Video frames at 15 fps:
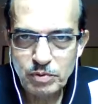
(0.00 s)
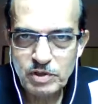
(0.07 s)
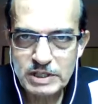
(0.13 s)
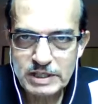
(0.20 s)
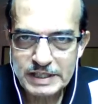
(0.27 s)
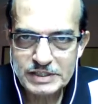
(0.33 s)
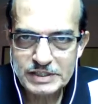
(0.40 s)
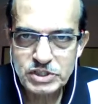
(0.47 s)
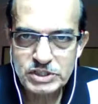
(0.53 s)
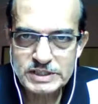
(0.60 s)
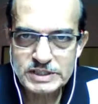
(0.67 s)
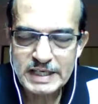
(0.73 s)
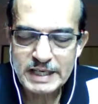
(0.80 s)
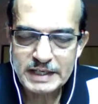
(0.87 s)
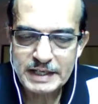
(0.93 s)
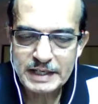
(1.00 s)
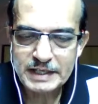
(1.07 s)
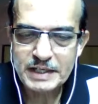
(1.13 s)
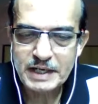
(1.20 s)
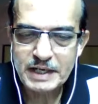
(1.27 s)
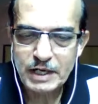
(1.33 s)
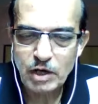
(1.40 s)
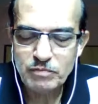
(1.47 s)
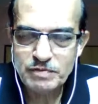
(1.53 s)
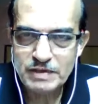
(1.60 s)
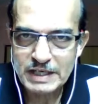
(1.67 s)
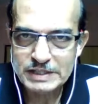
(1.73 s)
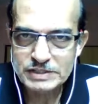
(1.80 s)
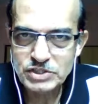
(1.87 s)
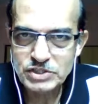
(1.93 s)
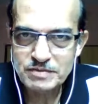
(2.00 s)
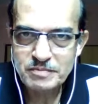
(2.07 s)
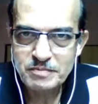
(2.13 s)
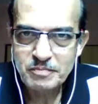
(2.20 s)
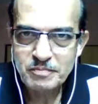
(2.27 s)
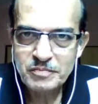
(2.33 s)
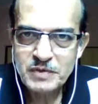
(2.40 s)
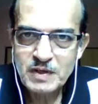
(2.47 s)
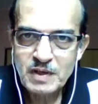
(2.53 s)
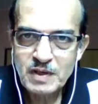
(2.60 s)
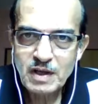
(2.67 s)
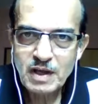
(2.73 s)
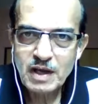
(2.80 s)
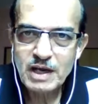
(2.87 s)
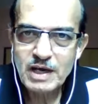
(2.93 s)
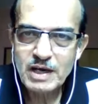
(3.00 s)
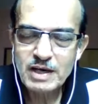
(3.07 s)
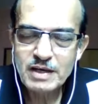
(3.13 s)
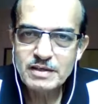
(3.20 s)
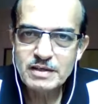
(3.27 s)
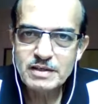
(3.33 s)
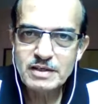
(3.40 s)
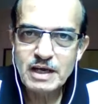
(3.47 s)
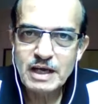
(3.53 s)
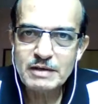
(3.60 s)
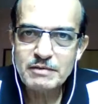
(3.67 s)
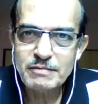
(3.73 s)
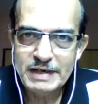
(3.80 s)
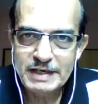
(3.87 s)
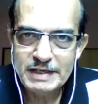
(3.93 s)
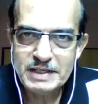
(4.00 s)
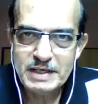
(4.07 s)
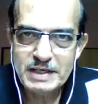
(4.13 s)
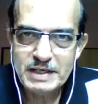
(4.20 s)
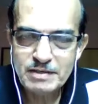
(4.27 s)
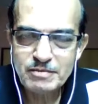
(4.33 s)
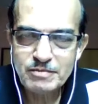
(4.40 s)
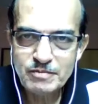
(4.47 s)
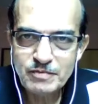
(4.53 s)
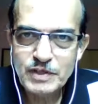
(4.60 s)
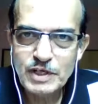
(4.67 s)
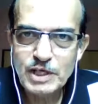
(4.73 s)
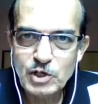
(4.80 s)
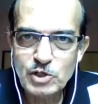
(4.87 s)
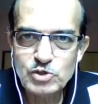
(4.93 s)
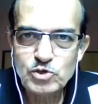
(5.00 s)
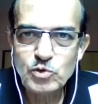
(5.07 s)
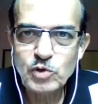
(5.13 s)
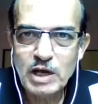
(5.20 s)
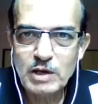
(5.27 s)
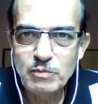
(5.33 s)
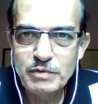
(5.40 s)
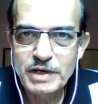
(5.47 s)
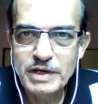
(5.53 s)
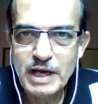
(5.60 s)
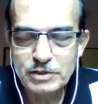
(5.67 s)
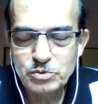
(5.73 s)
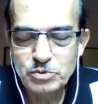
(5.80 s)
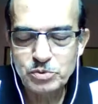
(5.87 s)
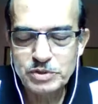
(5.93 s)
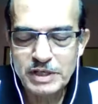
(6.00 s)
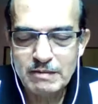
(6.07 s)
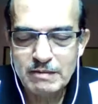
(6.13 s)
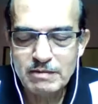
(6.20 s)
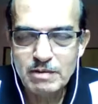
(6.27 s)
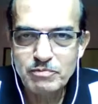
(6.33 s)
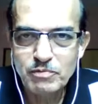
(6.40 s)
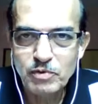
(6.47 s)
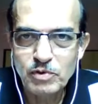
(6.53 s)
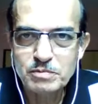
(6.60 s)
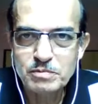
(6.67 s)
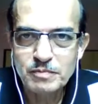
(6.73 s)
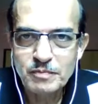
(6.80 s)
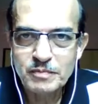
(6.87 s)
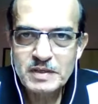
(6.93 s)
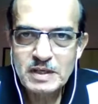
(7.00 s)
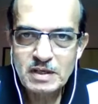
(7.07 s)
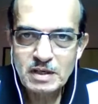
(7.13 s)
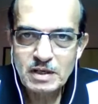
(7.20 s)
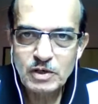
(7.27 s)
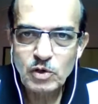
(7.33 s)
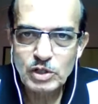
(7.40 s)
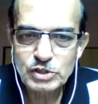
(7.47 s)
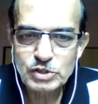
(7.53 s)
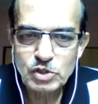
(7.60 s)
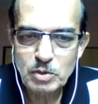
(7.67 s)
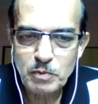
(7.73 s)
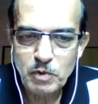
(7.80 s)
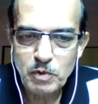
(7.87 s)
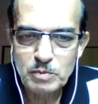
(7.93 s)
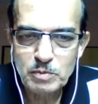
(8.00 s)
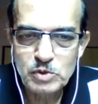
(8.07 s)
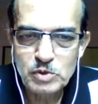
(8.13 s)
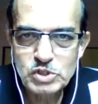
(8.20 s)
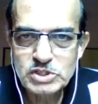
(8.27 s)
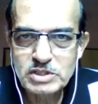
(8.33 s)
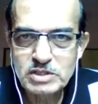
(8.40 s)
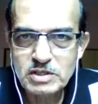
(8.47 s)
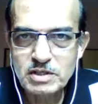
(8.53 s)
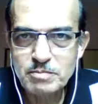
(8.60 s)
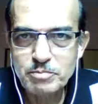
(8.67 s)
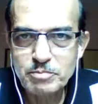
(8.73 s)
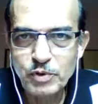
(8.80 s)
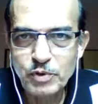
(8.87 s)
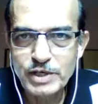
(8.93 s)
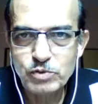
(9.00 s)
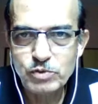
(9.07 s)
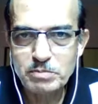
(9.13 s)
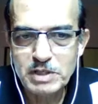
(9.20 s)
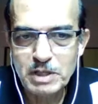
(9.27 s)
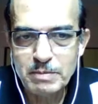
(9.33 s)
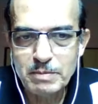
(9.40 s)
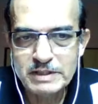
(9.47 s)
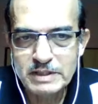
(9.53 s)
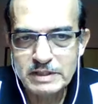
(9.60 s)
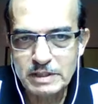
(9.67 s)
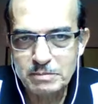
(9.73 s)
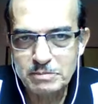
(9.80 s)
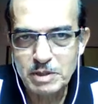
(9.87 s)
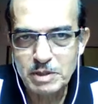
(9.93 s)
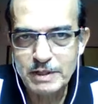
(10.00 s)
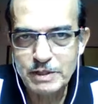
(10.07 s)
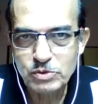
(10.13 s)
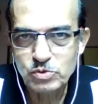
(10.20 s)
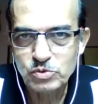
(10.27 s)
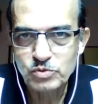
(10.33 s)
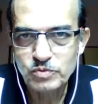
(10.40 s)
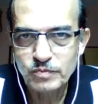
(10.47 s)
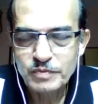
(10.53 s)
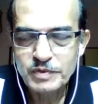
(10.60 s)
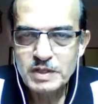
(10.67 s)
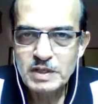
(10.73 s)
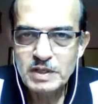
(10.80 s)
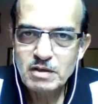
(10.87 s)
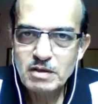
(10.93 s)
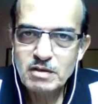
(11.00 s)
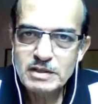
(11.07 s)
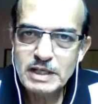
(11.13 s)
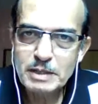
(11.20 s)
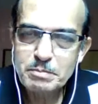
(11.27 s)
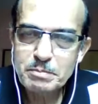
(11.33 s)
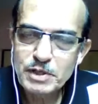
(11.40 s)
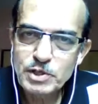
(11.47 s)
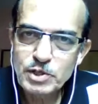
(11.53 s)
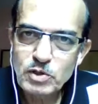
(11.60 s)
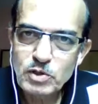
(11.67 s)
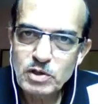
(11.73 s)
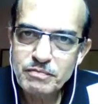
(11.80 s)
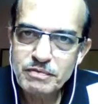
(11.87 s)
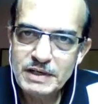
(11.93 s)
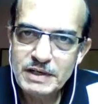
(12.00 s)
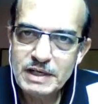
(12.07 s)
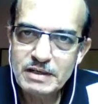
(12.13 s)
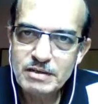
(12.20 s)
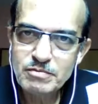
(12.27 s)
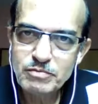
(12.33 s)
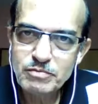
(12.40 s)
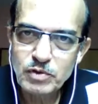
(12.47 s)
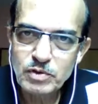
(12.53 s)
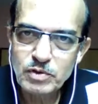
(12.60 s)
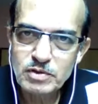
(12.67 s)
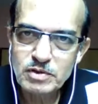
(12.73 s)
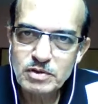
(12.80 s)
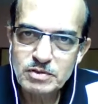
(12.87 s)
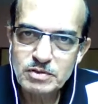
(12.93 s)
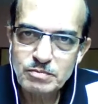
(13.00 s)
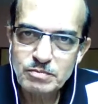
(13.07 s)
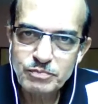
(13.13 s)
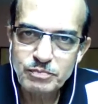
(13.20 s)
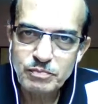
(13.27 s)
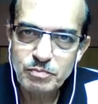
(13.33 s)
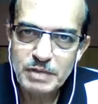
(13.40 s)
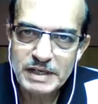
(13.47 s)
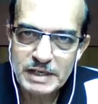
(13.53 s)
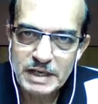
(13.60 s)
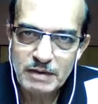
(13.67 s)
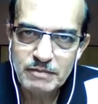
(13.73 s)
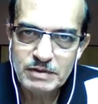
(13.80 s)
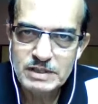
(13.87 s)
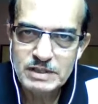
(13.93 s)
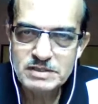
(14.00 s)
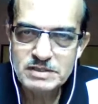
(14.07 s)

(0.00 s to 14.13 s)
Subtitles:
Kutch side, Greater Run of Kutch, and I went there. There also we had to travel for non-stop, almost Pune to Ahmedabad and Ahmedabad to that particular field for many hours.